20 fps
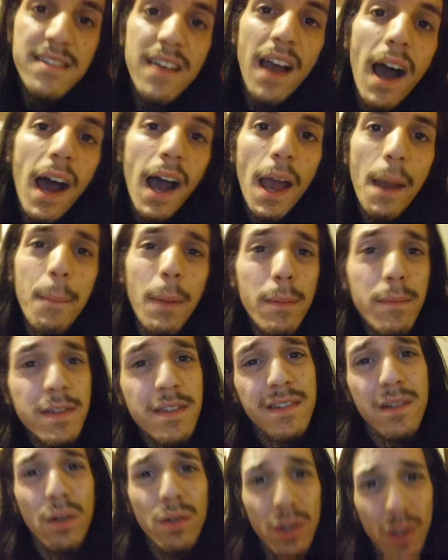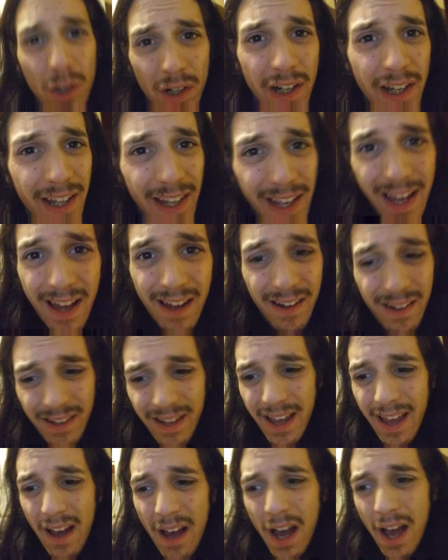time. I'm still learning how
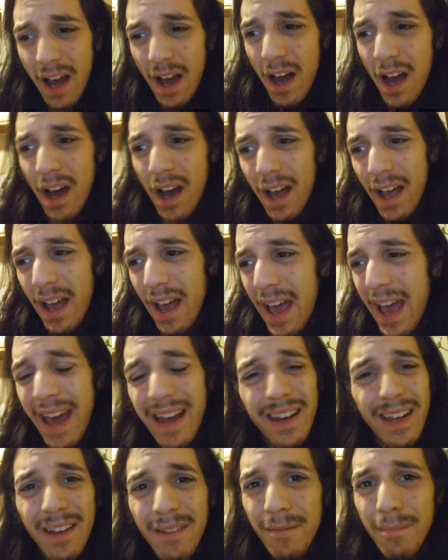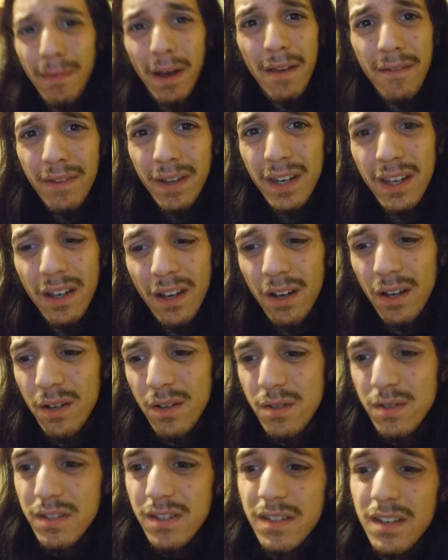to edit my
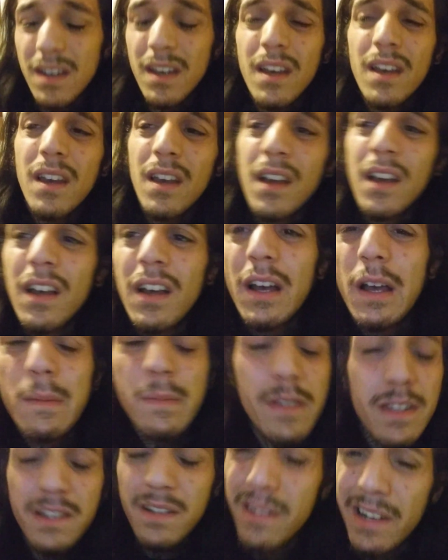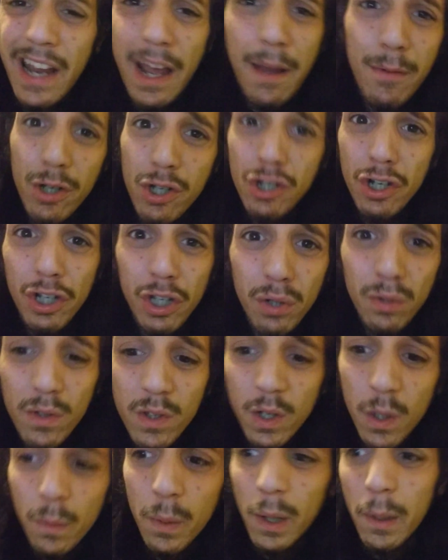videos. I'm still an amateur
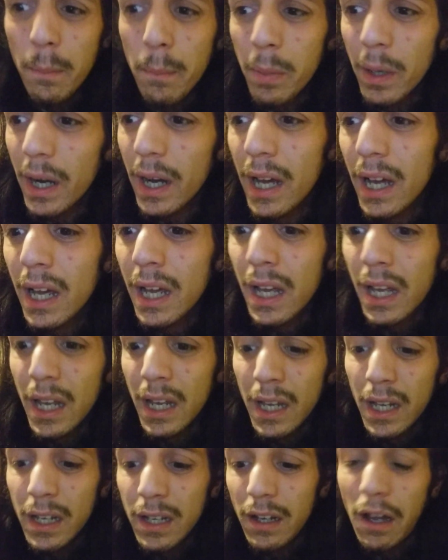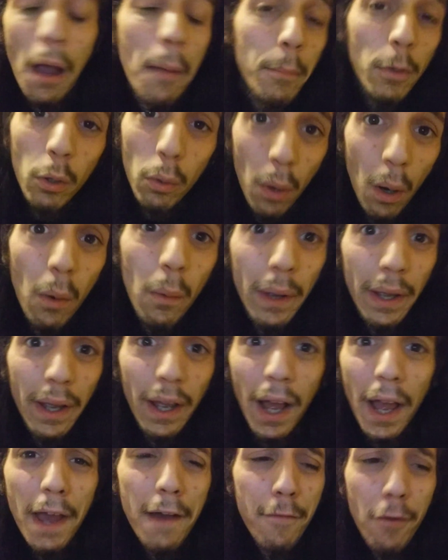YouTuber, but I'm
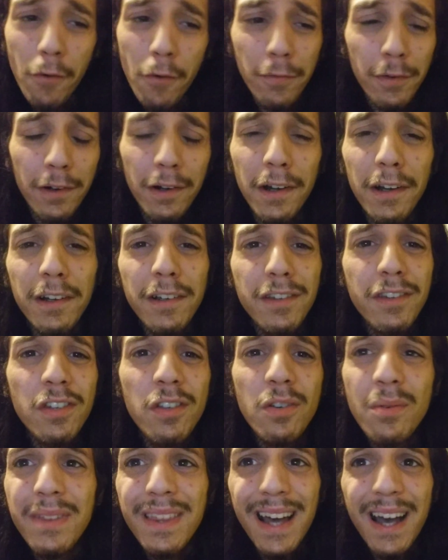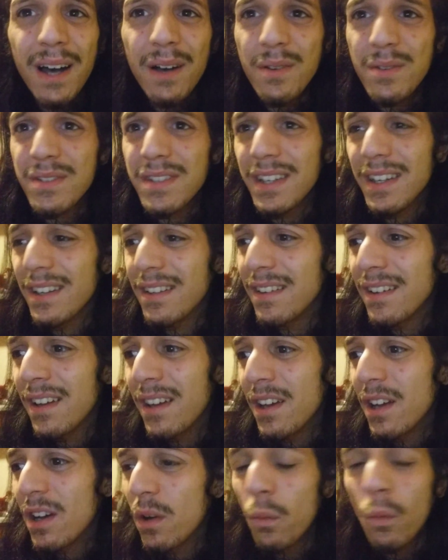growing. I have over 2,000
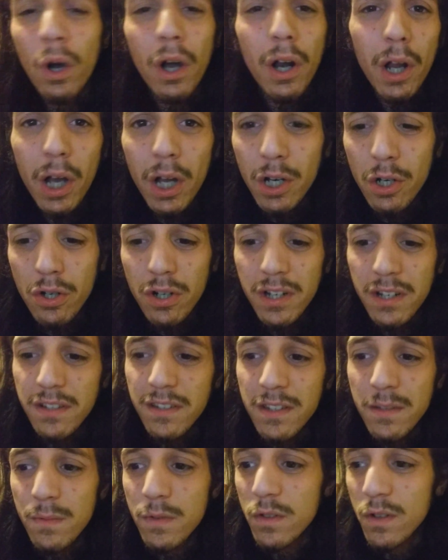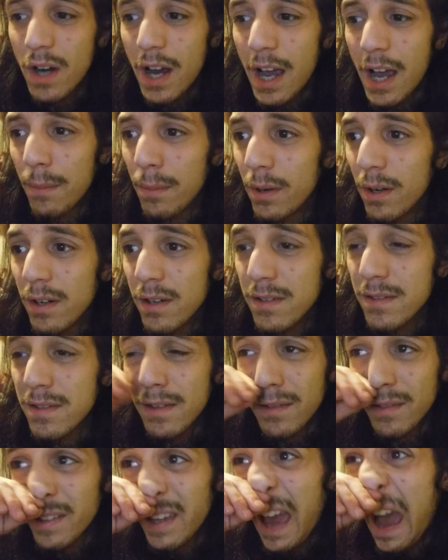100 subscribers
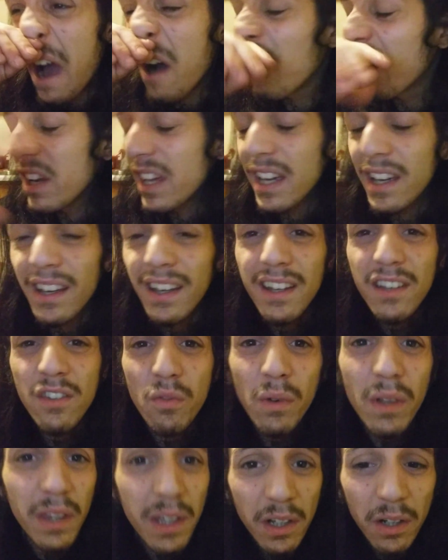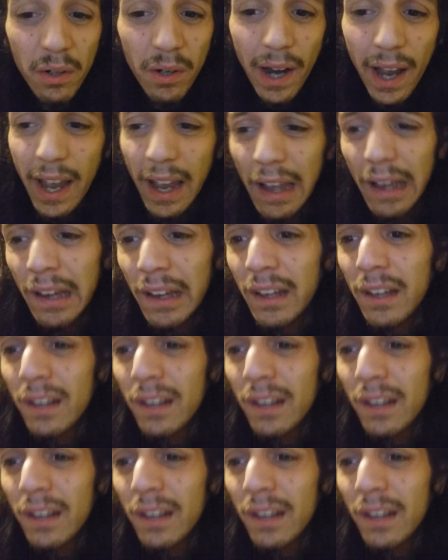and counting. It's really great.